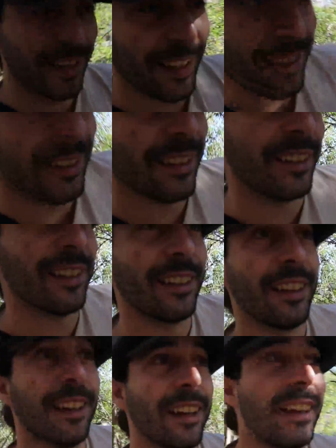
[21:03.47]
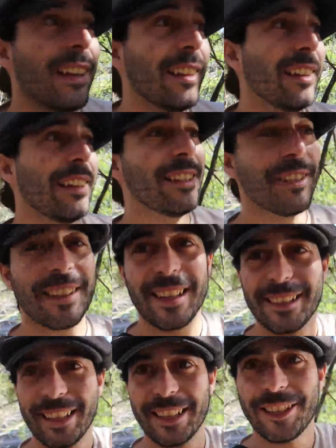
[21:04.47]
and it just
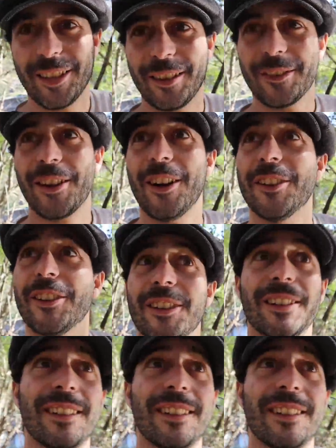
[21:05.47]
has like a ton of color.